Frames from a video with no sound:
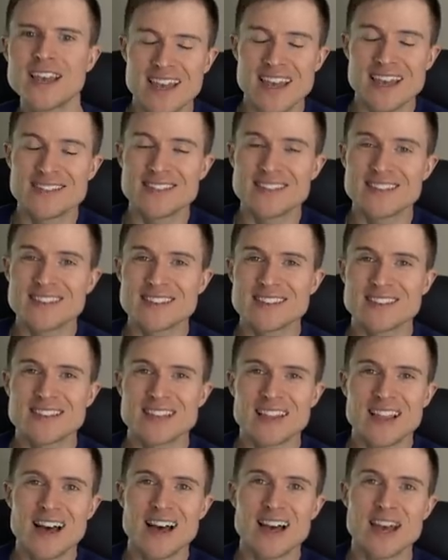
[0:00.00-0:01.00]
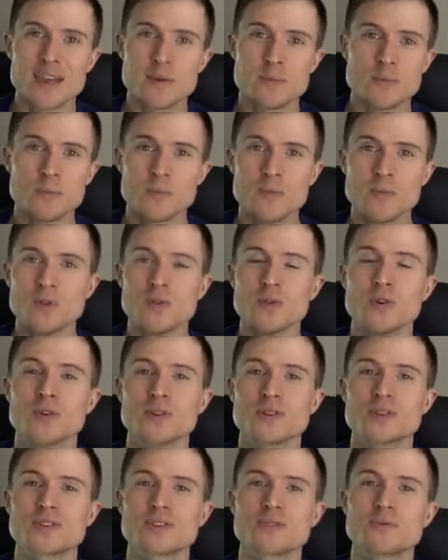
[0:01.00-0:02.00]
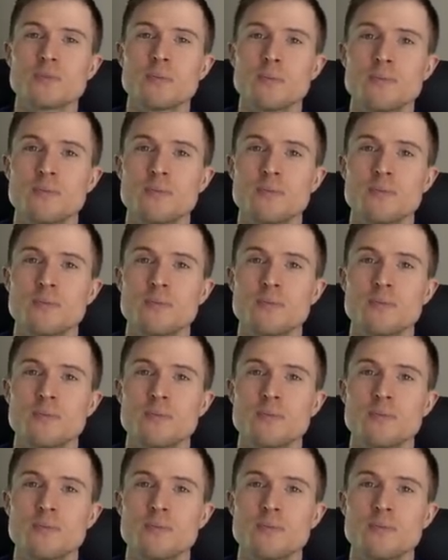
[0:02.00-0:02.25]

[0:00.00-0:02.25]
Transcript: and this climb looks